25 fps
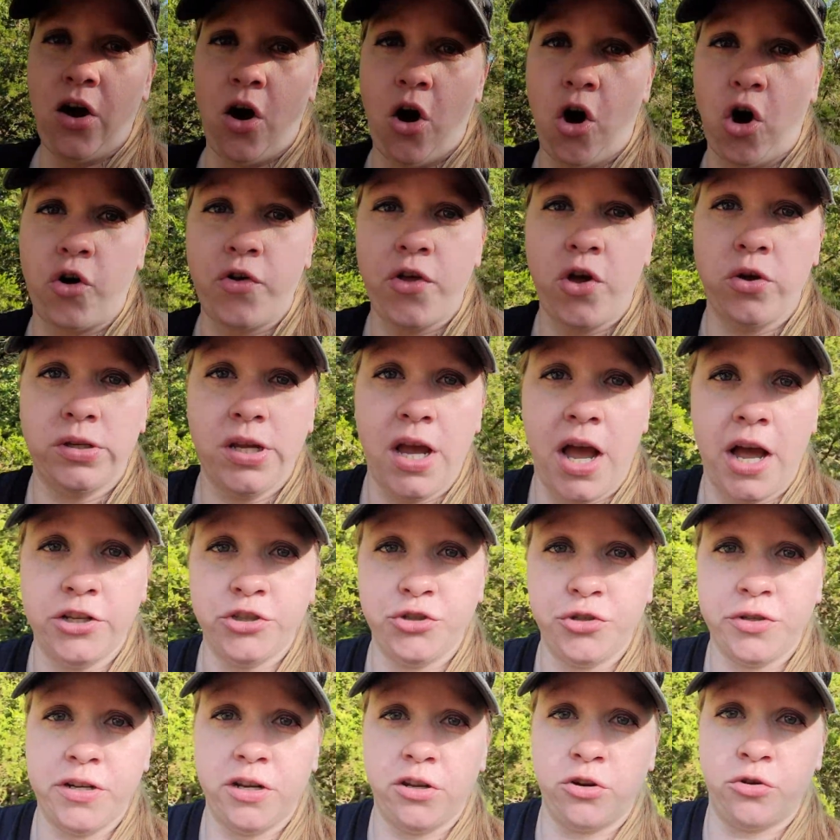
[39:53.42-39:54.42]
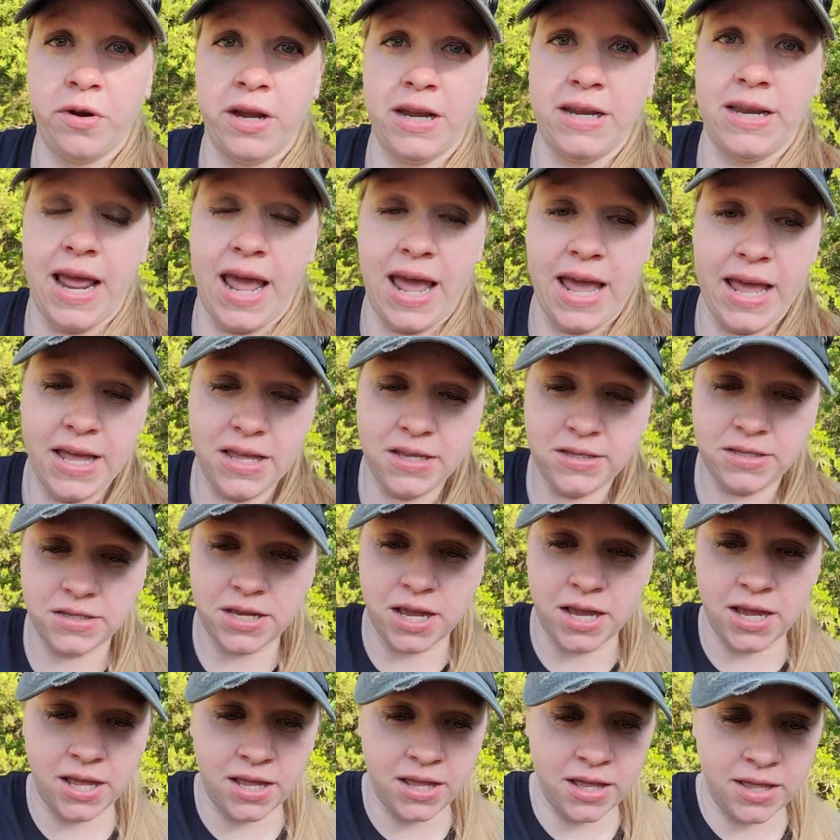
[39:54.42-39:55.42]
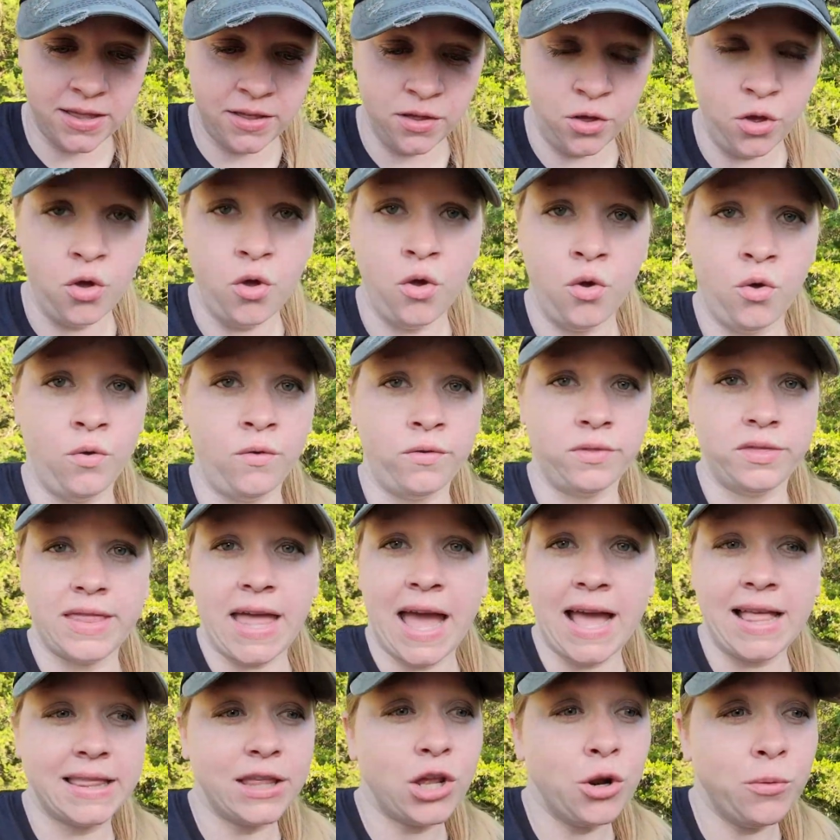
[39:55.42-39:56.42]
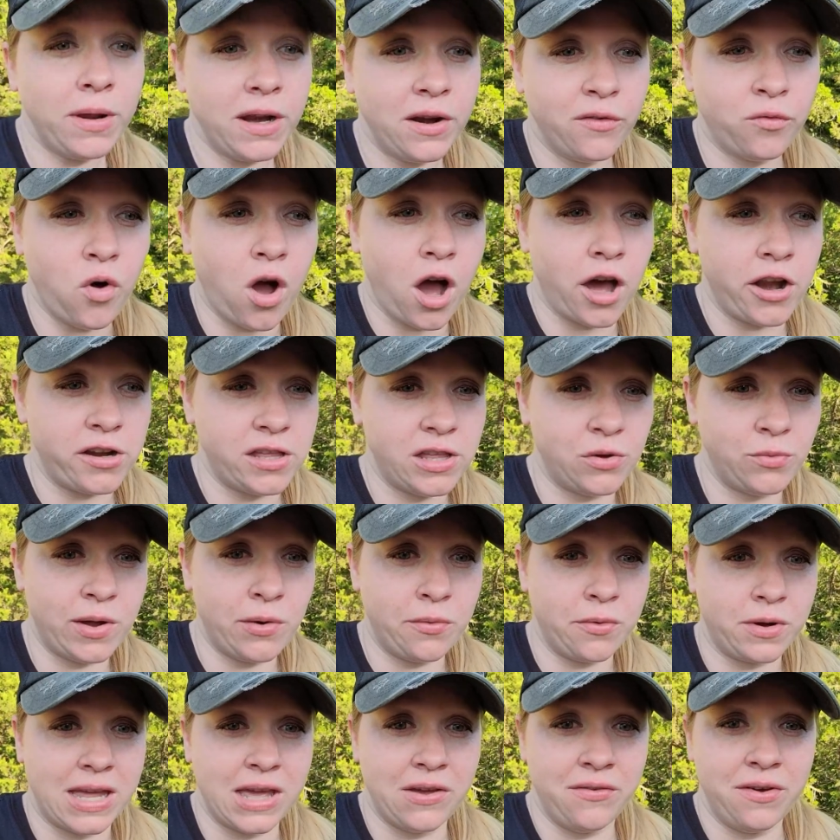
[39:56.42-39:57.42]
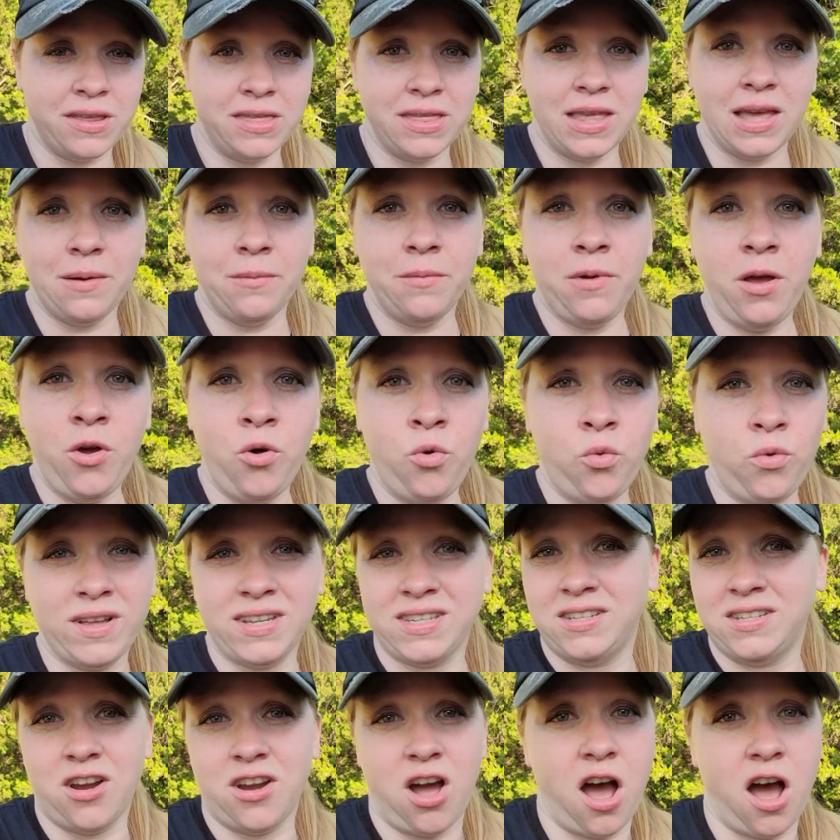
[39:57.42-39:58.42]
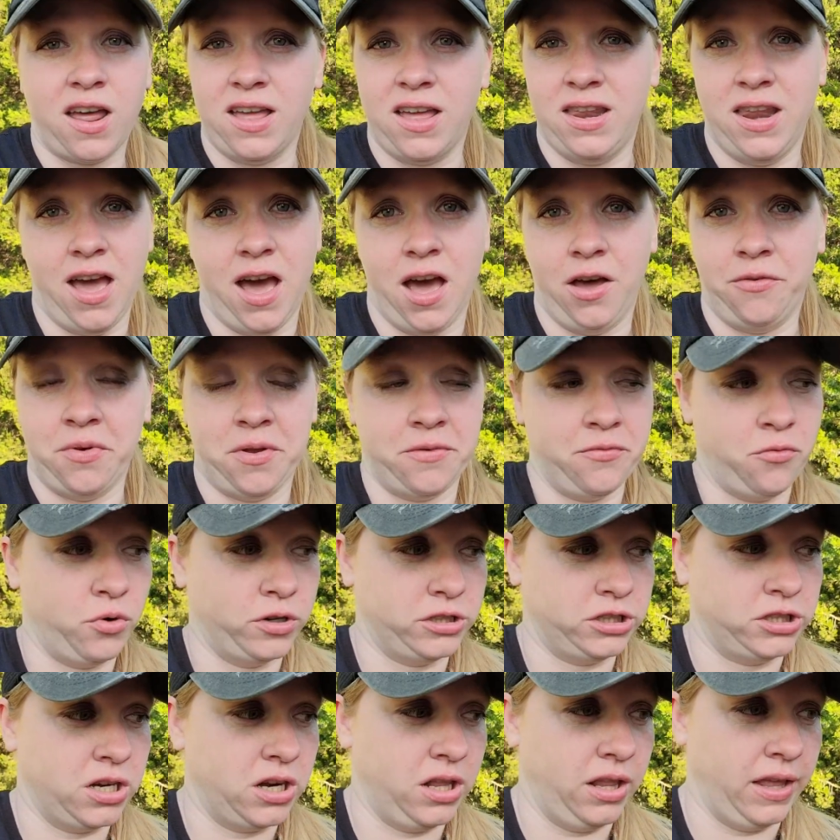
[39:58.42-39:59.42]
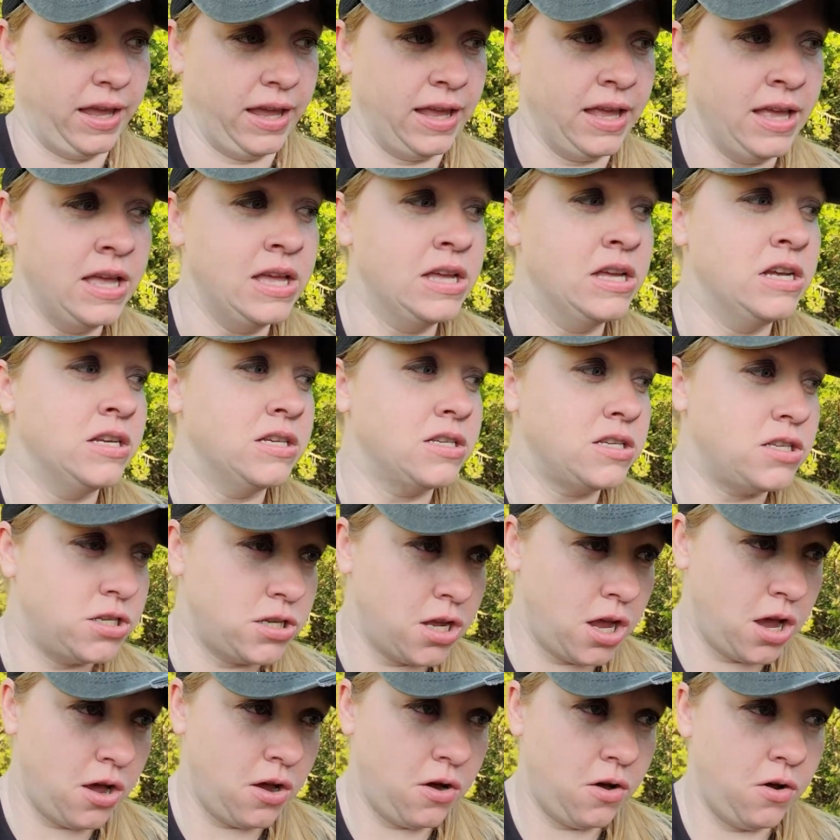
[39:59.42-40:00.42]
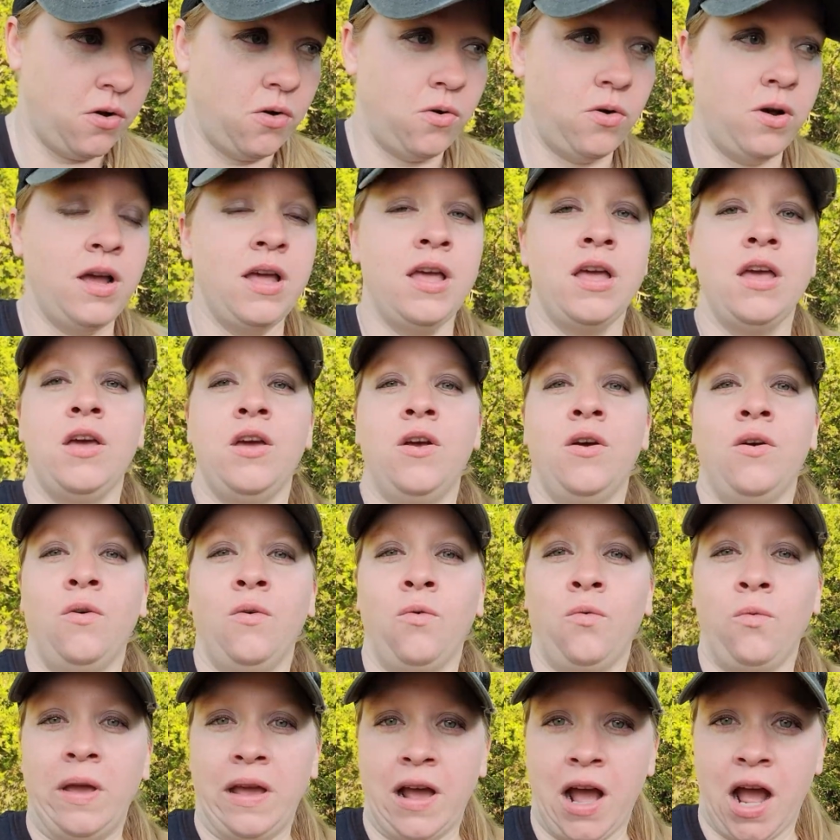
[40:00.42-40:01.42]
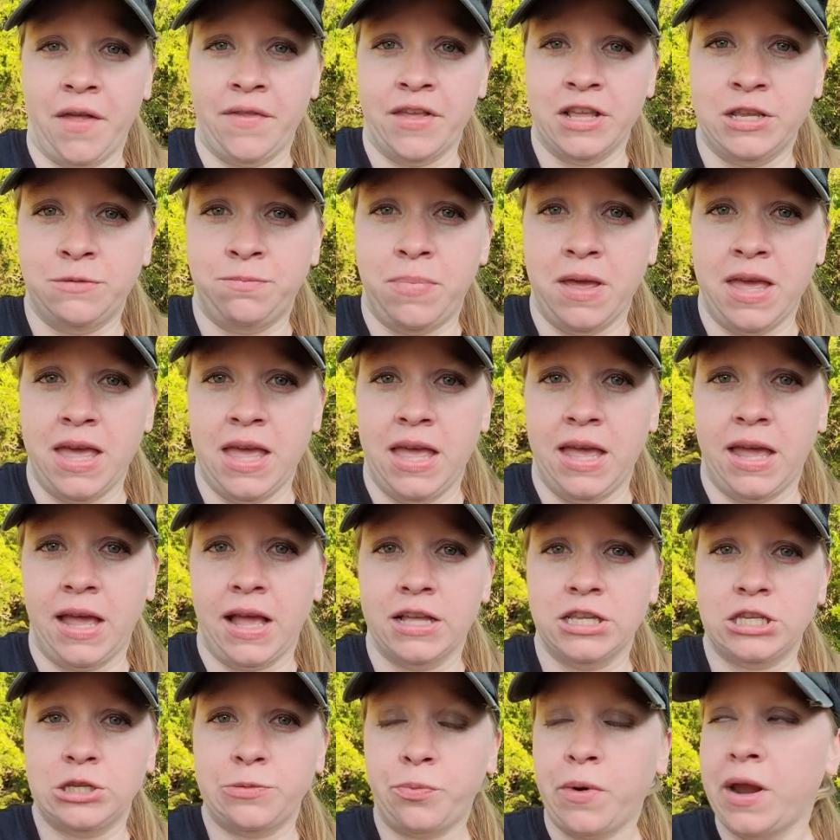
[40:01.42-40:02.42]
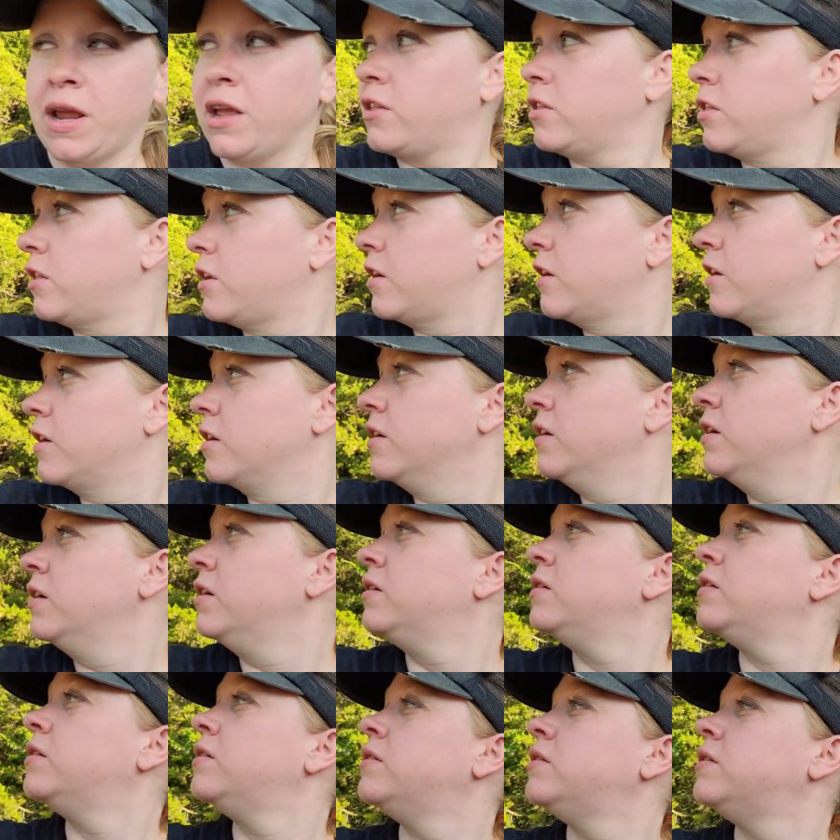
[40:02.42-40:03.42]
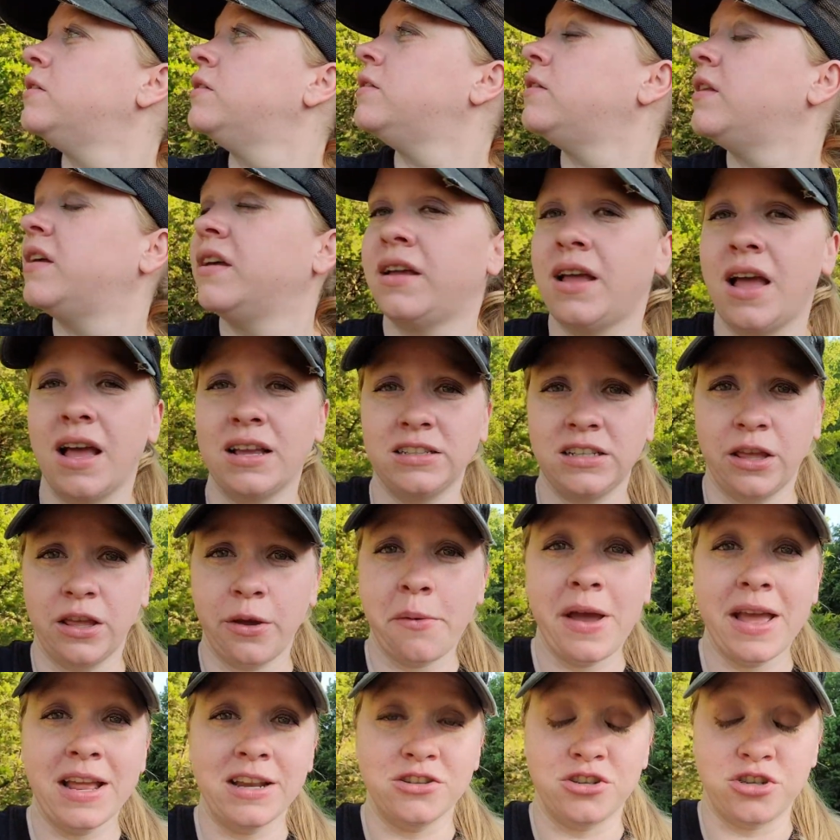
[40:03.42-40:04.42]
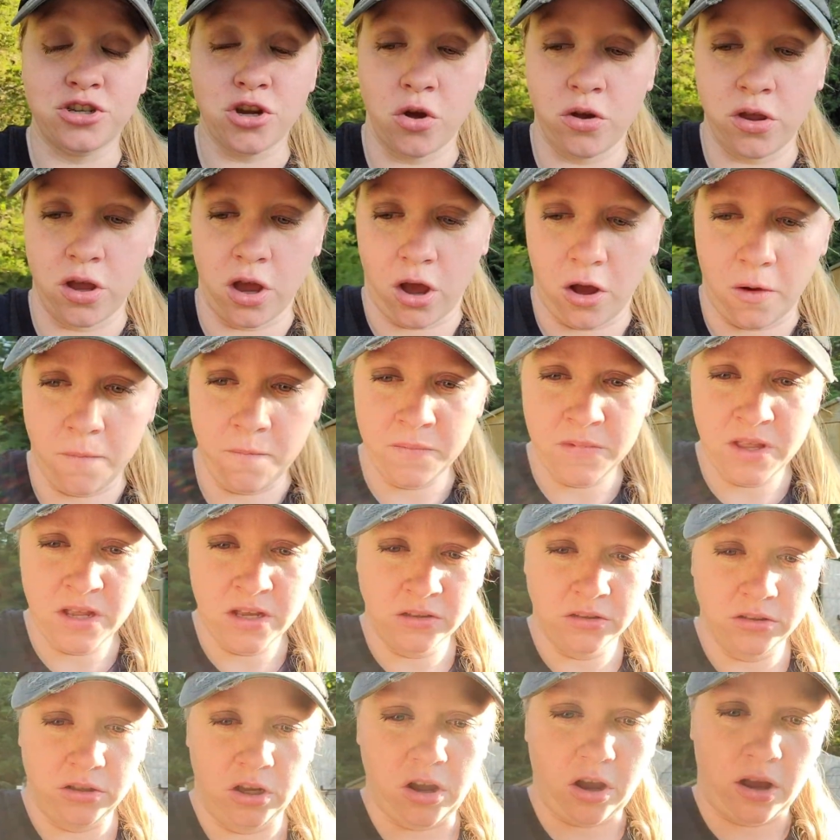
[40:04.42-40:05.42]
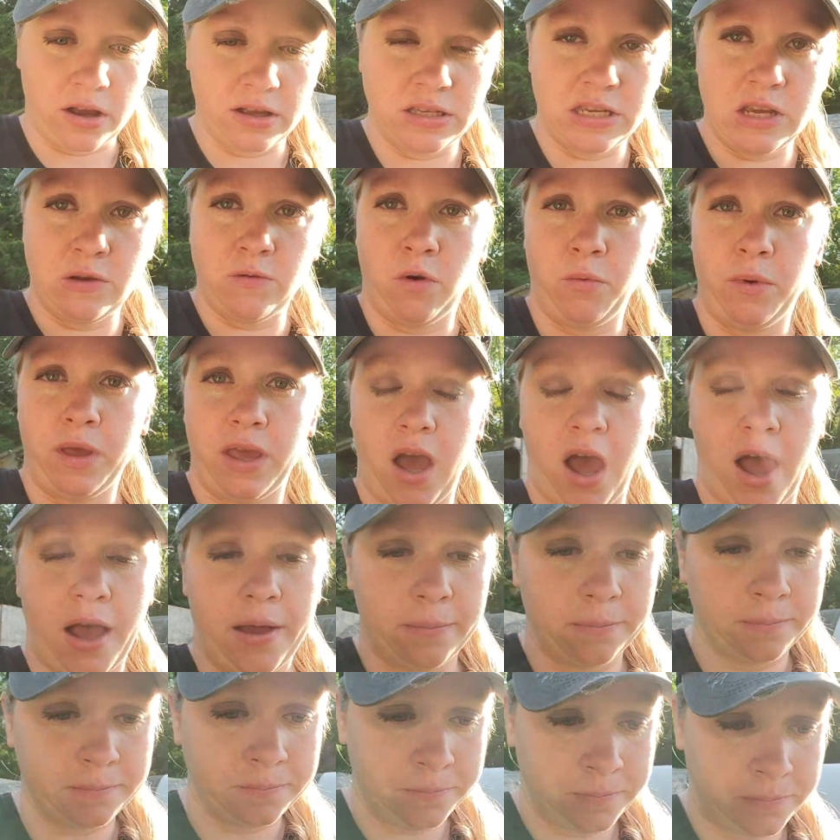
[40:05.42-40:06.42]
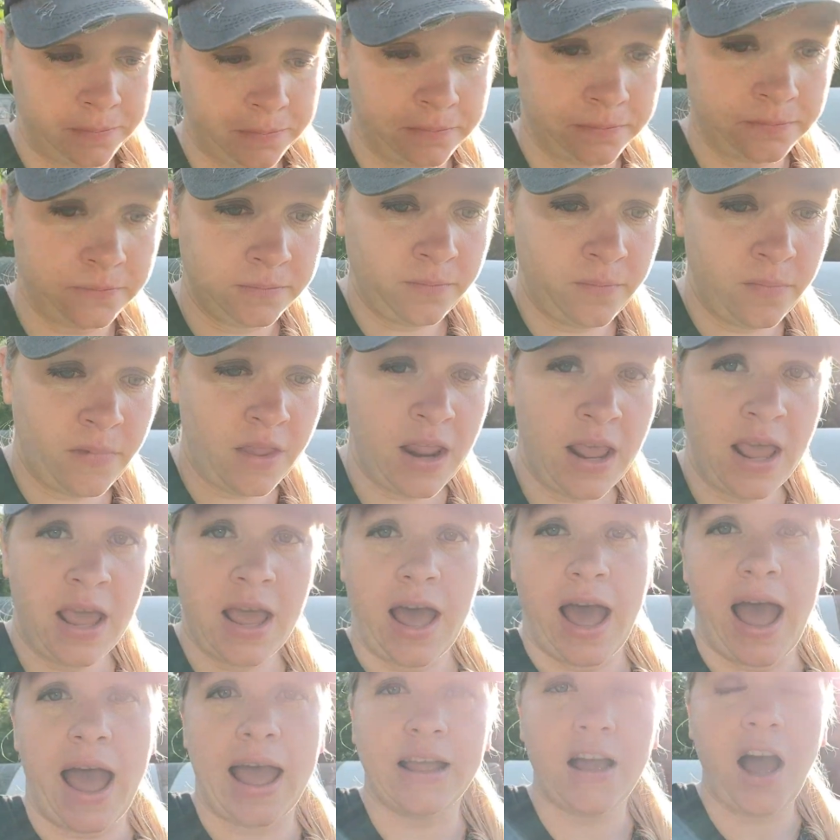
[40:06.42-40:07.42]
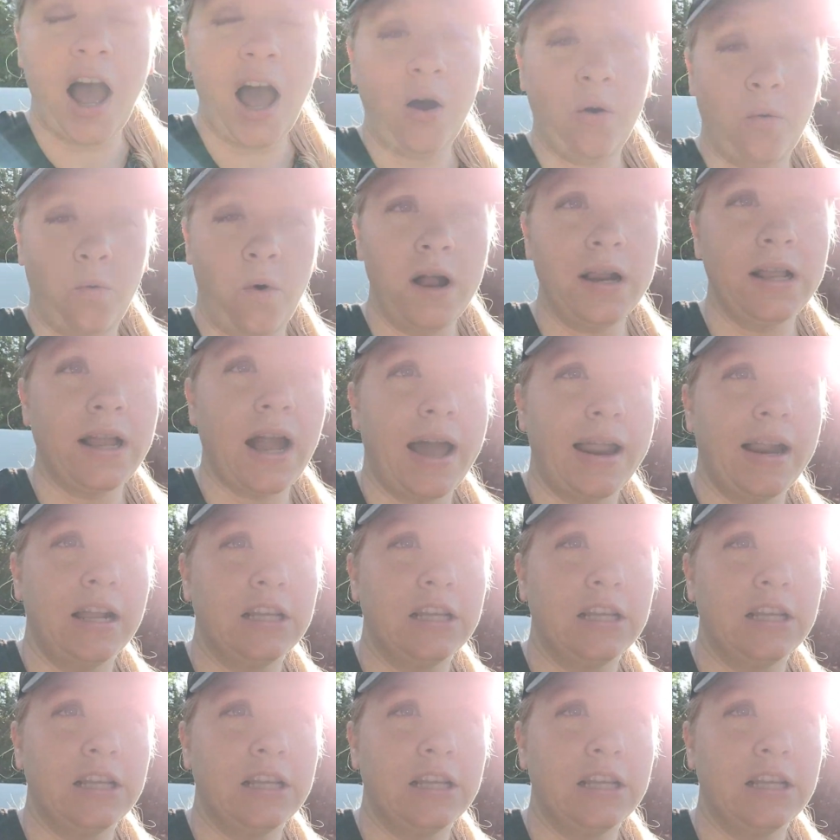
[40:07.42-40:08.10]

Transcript: all those one hundred degree days, that little bit of water that we were giving them was not enough, unfortunately. So we got big sprinkler. Actually, I'll go ahead and show y'all so y'all can see what we got. I got one kind